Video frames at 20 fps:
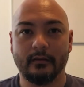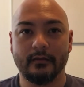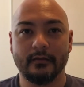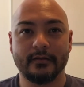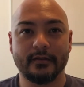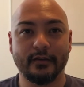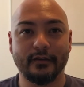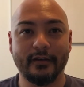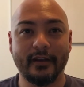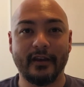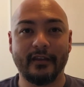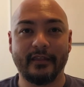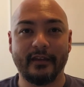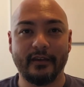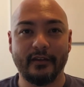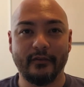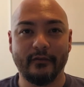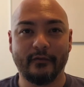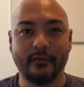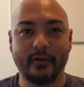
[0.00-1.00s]
So now
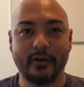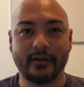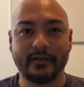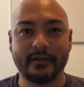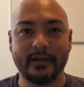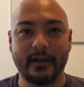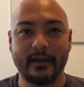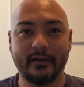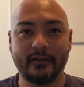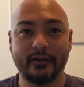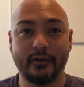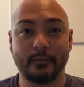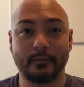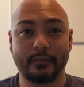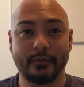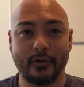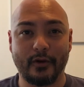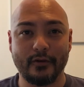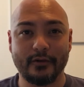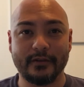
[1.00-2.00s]
that you've worked out your
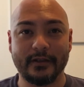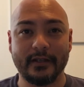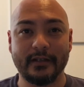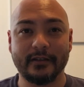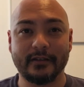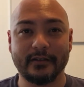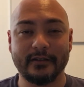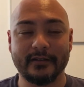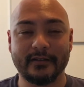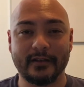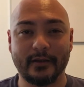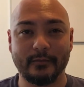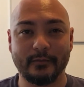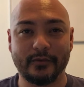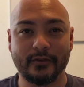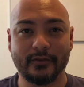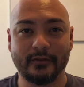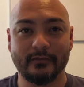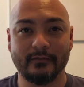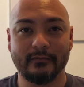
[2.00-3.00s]
protein
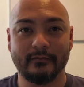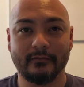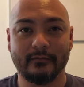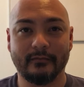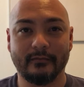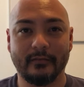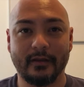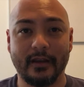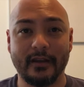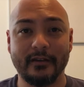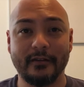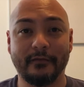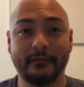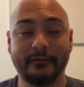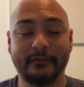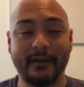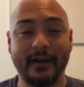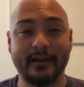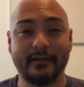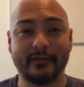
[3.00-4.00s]
consumption and your
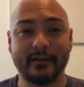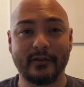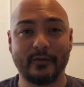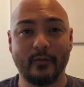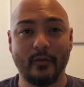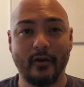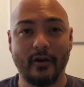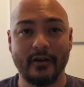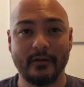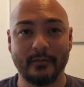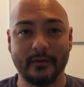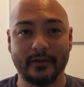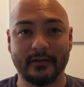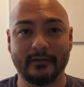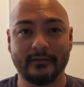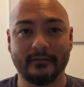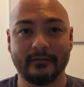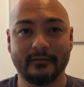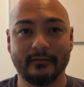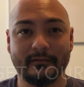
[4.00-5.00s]
fat requirement,
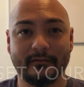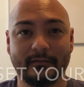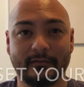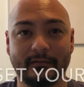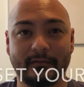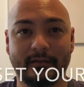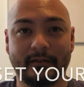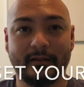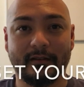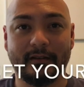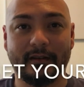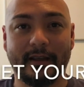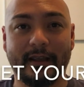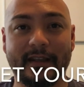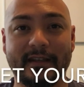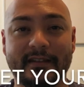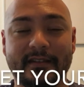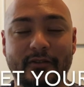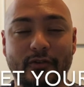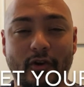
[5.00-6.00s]

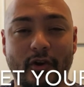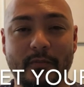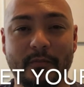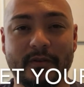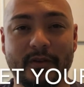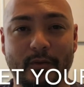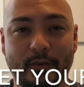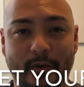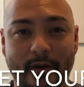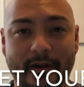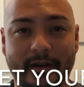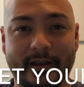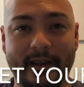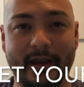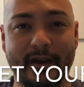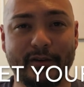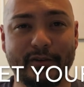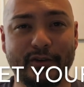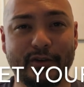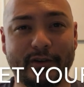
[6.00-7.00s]
it's time to work
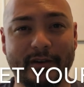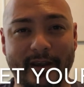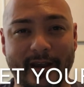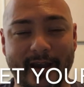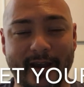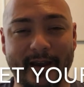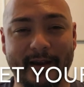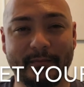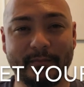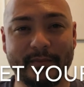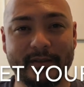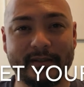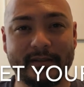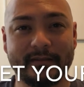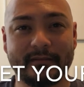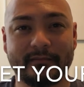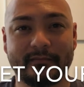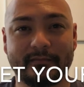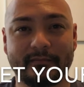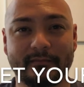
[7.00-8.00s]
out your carbs.
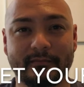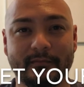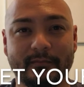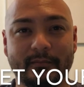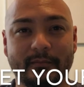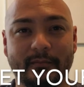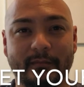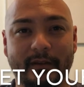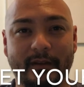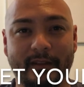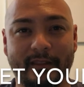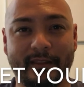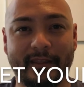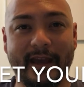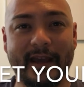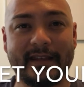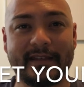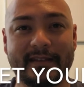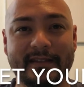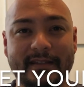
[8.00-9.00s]

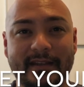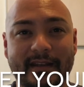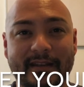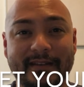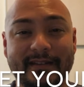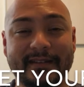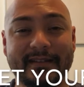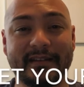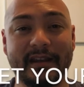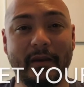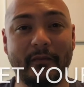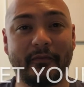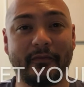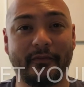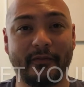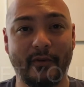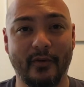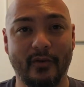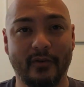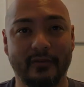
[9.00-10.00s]
That's step
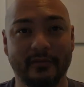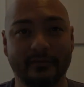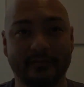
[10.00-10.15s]
4.